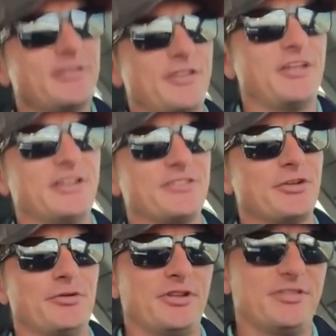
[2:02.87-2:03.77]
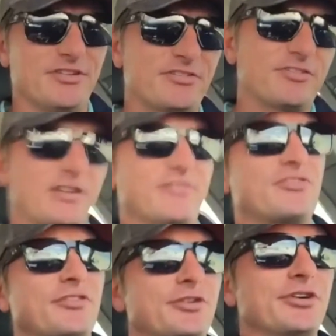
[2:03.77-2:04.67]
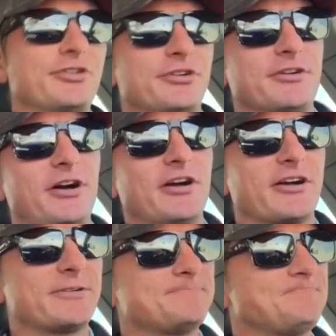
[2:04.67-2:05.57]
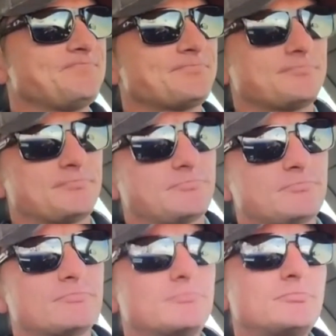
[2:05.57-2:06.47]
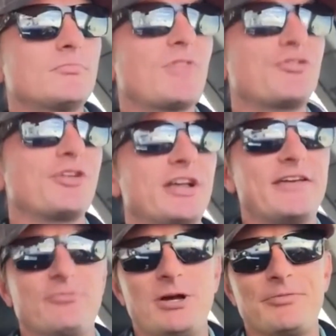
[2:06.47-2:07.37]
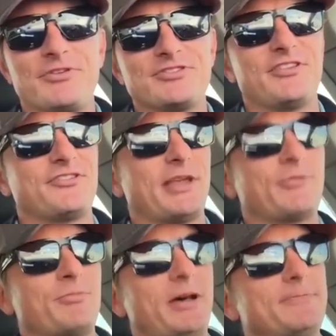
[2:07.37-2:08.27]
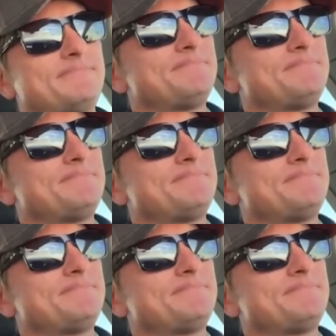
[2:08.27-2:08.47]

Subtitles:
hitting zone in this kind of circular arc. So you got to have the ball position in the same spot.